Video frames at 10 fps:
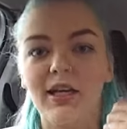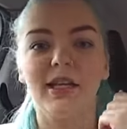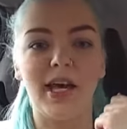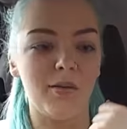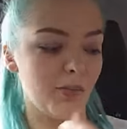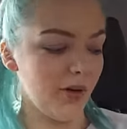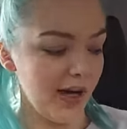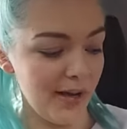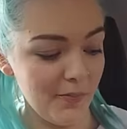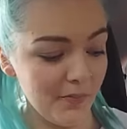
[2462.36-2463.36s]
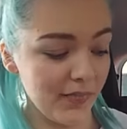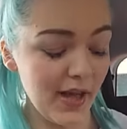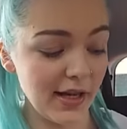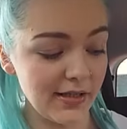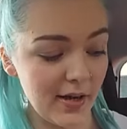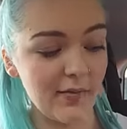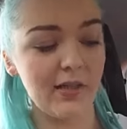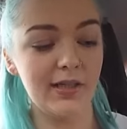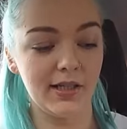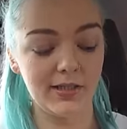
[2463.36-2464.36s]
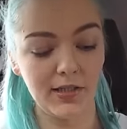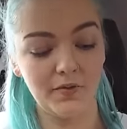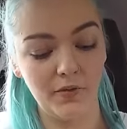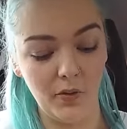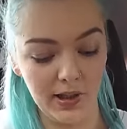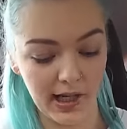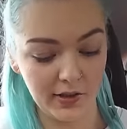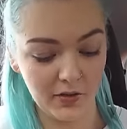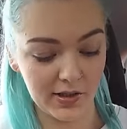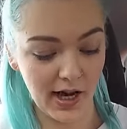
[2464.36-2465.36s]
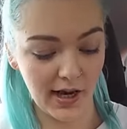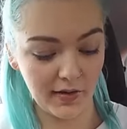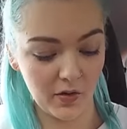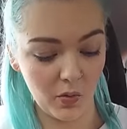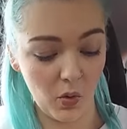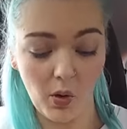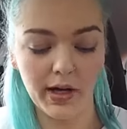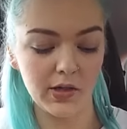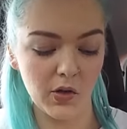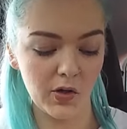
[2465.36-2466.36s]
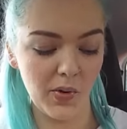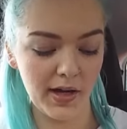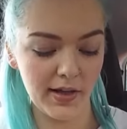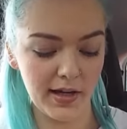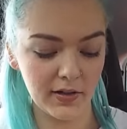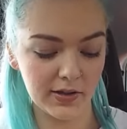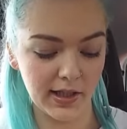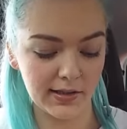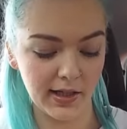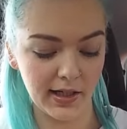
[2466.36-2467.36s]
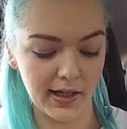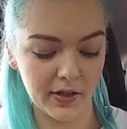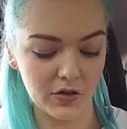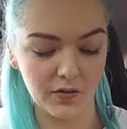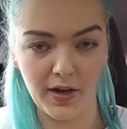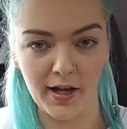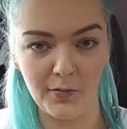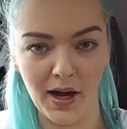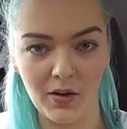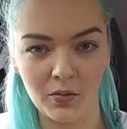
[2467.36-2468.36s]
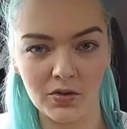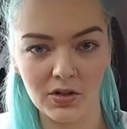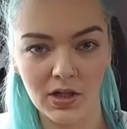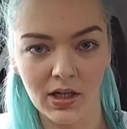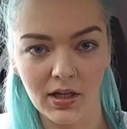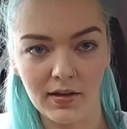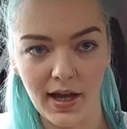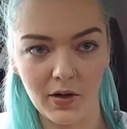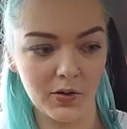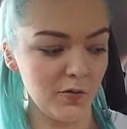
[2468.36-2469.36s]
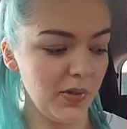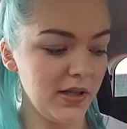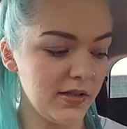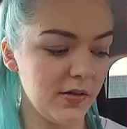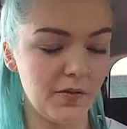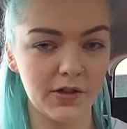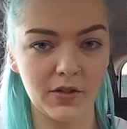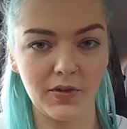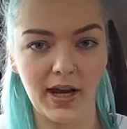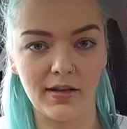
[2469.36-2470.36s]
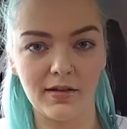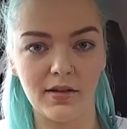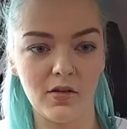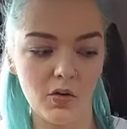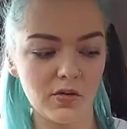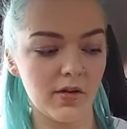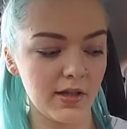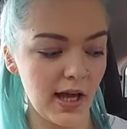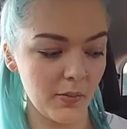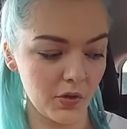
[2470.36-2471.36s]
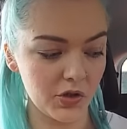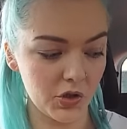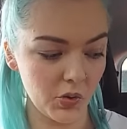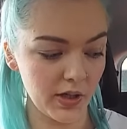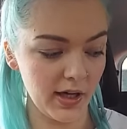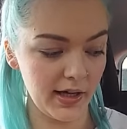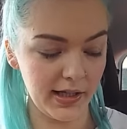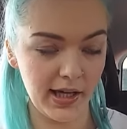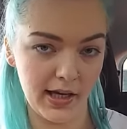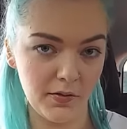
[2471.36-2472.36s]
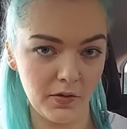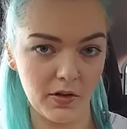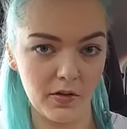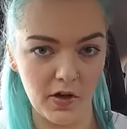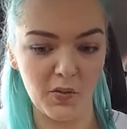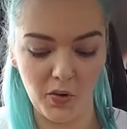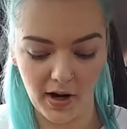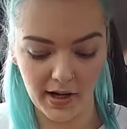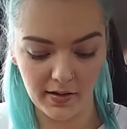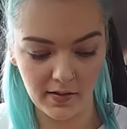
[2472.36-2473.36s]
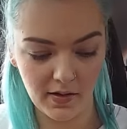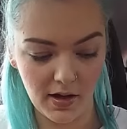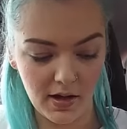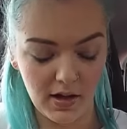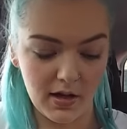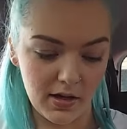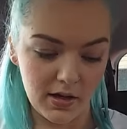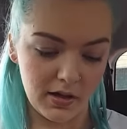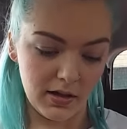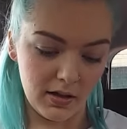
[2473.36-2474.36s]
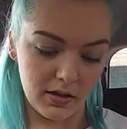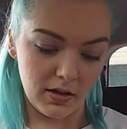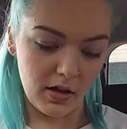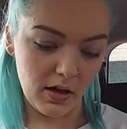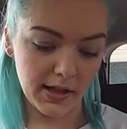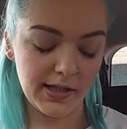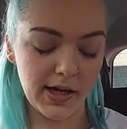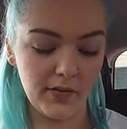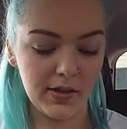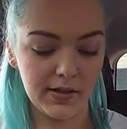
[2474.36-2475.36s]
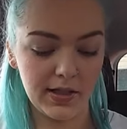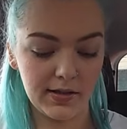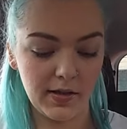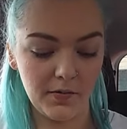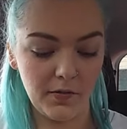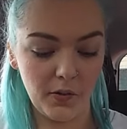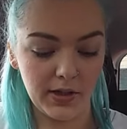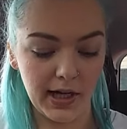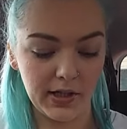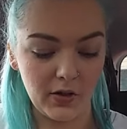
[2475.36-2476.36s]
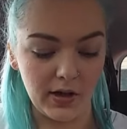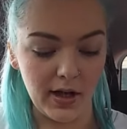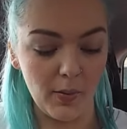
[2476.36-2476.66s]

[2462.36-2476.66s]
Yeah, but that definitely said £7.49 on the tag, so I'm quite annoyed by that, because that's like an extra £5. That could have been the difference of getting the other thing that I'm going to show you again for the third prize. It definitely said £7.49 on it.